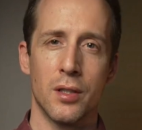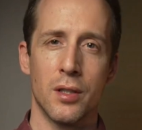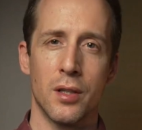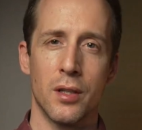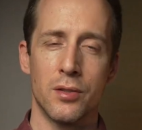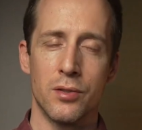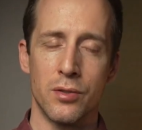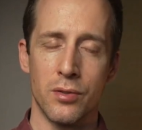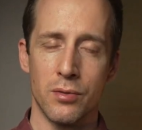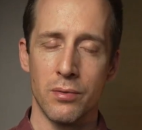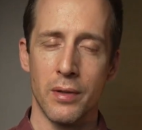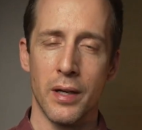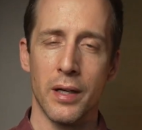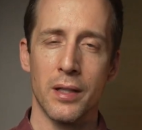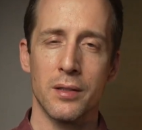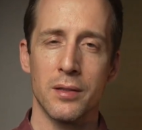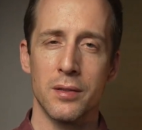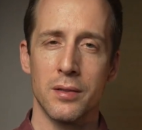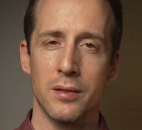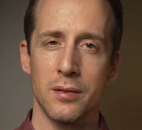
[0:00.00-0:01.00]
a
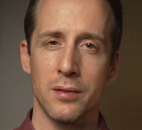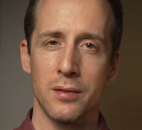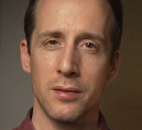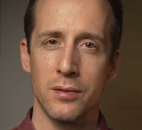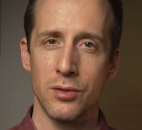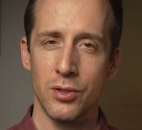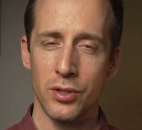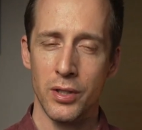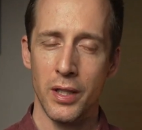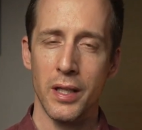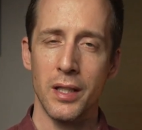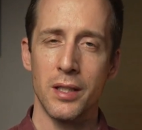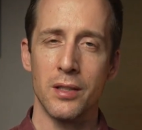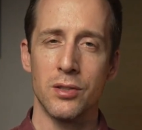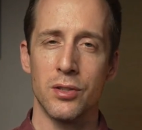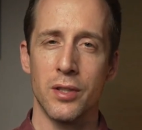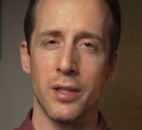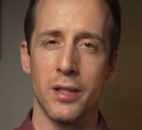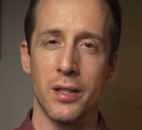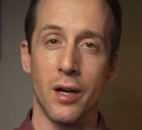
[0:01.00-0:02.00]
direct
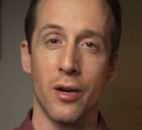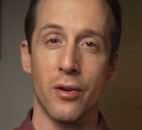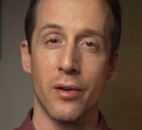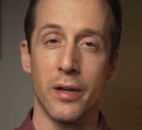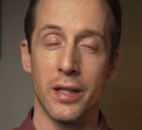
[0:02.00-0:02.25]
change in our